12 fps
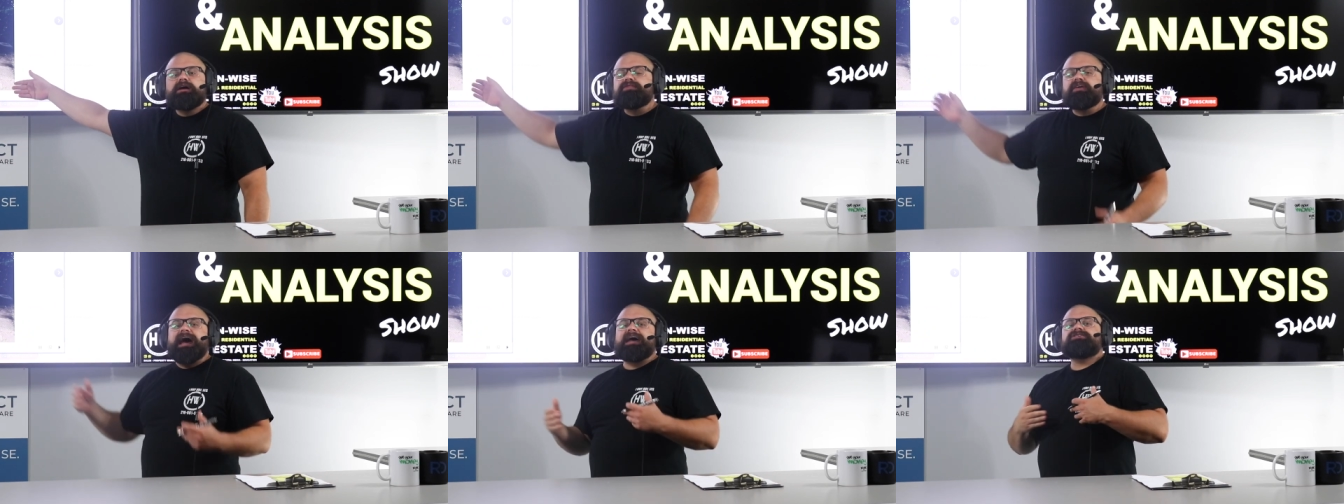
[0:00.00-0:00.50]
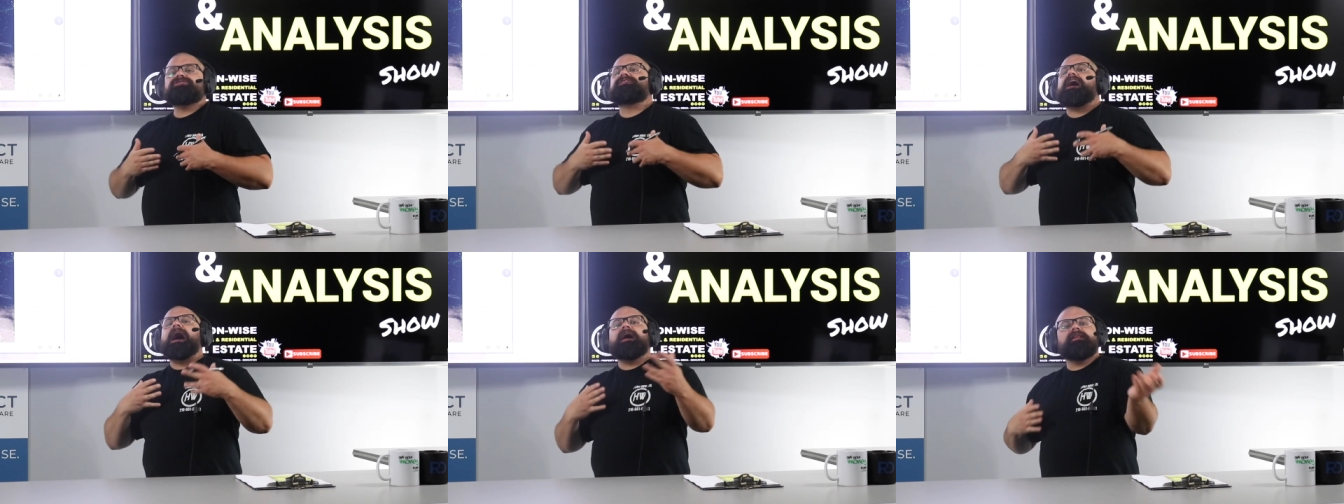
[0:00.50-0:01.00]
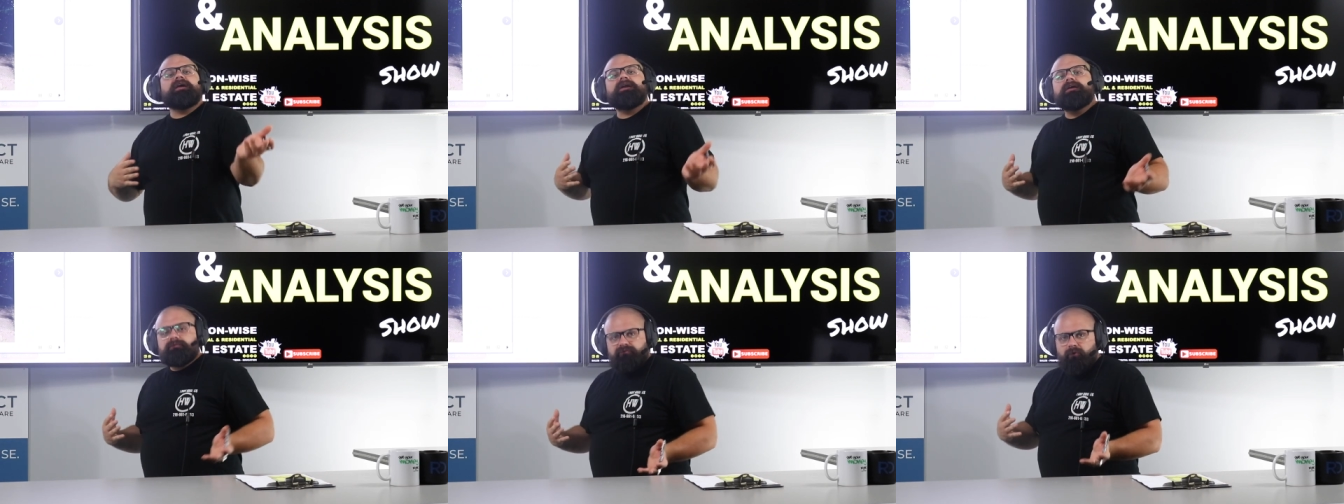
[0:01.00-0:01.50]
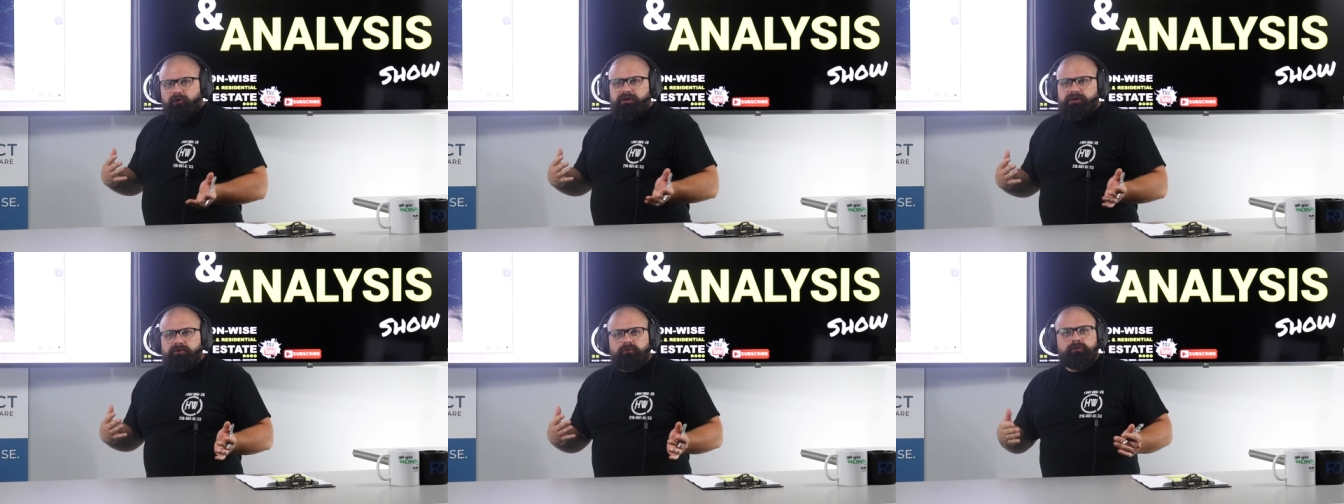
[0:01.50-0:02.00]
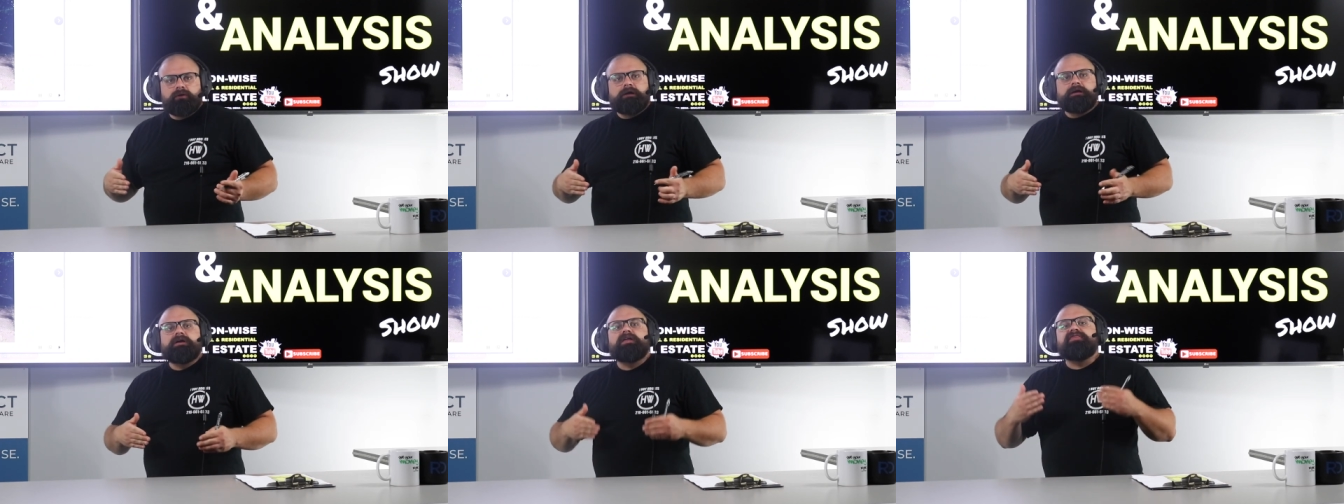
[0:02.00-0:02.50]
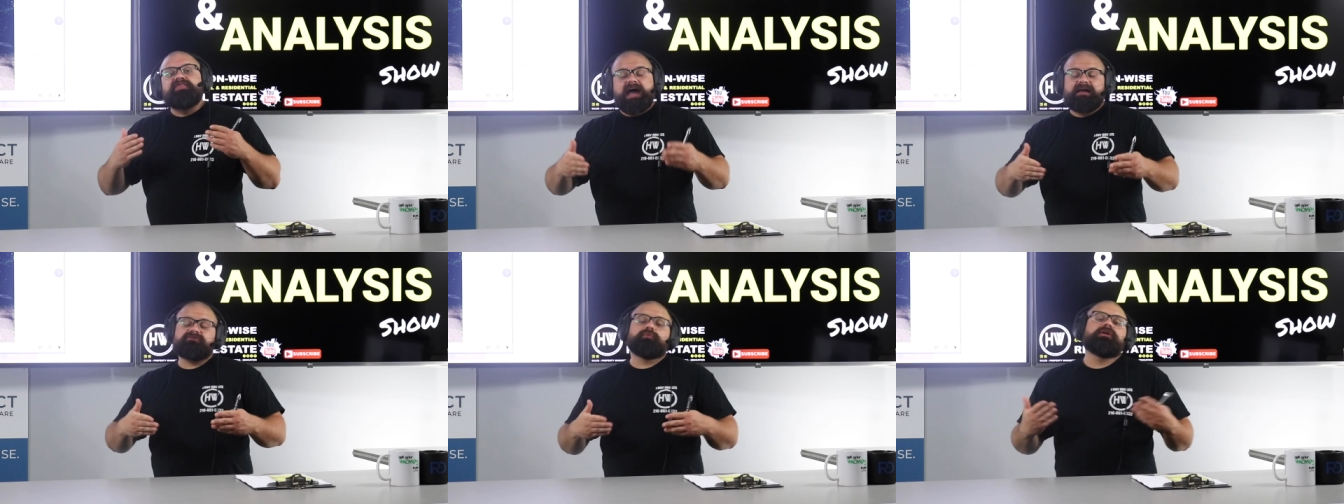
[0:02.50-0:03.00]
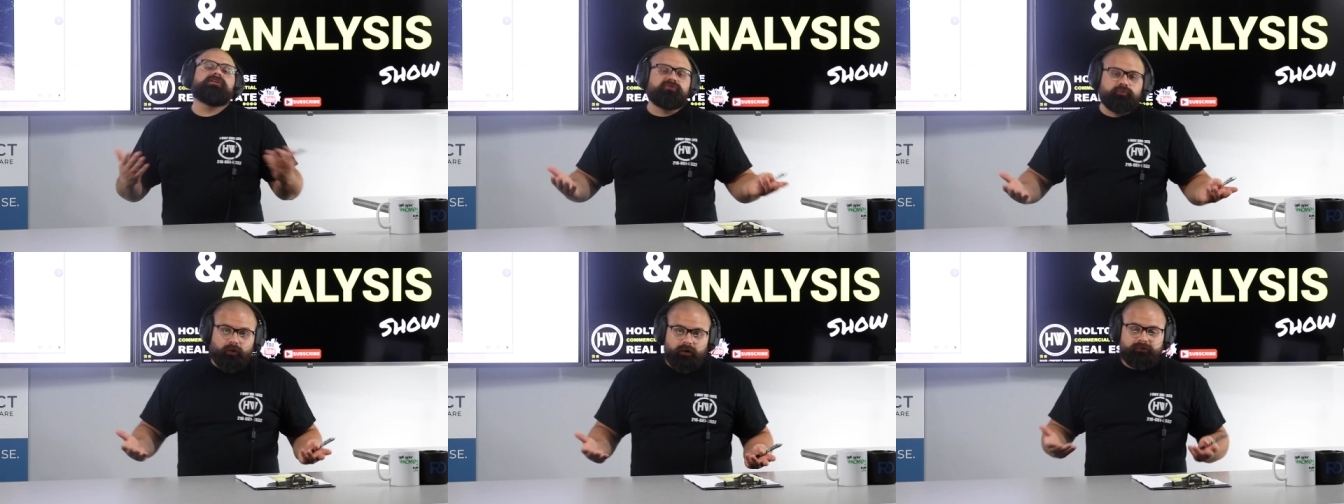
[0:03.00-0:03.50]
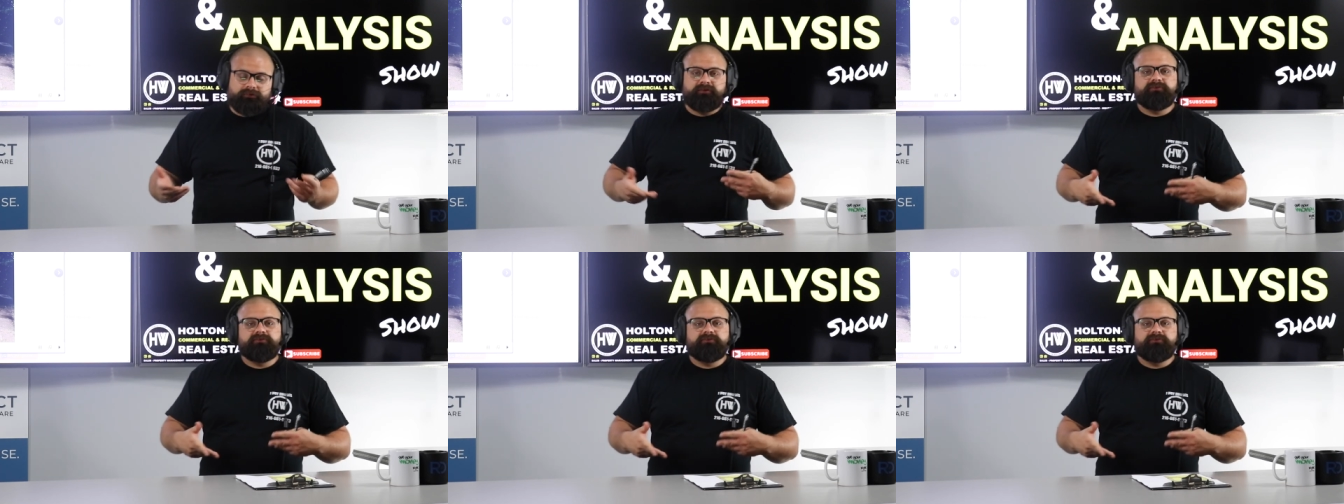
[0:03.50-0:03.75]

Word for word: that I just highlighted for you, that's what it's worth.